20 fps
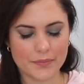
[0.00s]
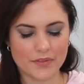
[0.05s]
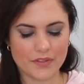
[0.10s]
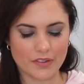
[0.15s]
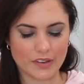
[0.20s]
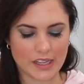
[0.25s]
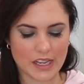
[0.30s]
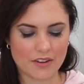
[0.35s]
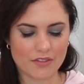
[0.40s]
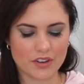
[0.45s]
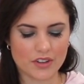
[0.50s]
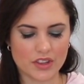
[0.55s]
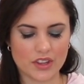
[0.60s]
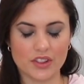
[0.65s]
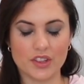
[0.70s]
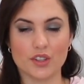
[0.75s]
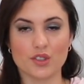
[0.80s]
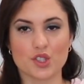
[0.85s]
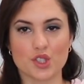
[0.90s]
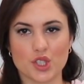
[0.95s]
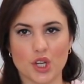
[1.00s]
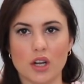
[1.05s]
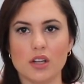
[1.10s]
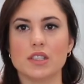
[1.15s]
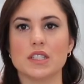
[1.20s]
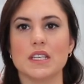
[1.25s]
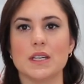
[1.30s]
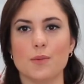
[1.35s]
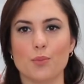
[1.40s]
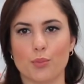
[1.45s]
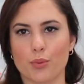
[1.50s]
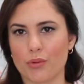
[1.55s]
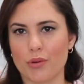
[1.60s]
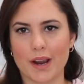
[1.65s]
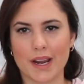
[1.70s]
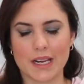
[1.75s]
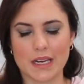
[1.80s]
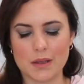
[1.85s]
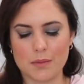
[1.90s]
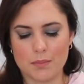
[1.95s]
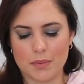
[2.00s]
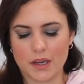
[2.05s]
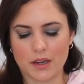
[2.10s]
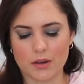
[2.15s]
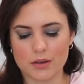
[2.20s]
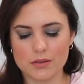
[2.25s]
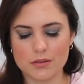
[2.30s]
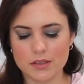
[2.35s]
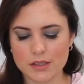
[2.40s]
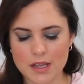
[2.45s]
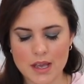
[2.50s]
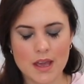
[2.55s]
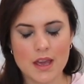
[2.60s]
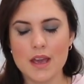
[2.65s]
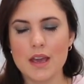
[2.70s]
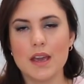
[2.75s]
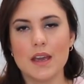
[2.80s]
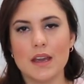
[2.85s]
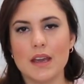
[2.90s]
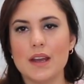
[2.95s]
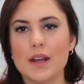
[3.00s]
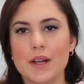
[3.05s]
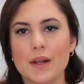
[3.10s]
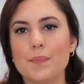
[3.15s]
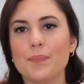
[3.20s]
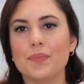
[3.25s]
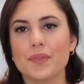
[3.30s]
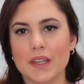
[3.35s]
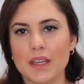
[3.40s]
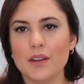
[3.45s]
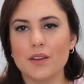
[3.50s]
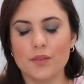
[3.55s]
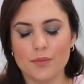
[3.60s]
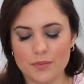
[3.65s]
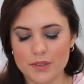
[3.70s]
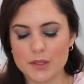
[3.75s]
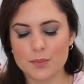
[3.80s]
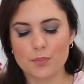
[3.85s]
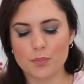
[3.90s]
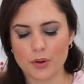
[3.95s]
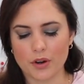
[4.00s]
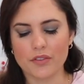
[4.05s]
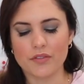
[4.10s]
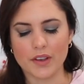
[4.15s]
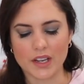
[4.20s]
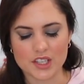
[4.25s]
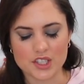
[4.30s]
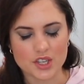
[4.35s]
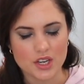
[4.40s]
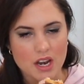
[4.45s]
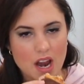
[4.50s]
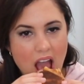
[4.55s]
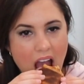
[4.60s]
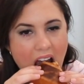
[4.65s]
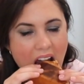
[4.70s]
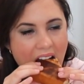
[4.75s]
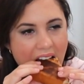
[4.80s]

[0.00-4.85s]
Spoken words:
flavor, and then the salty, briny pickles. It's perfection.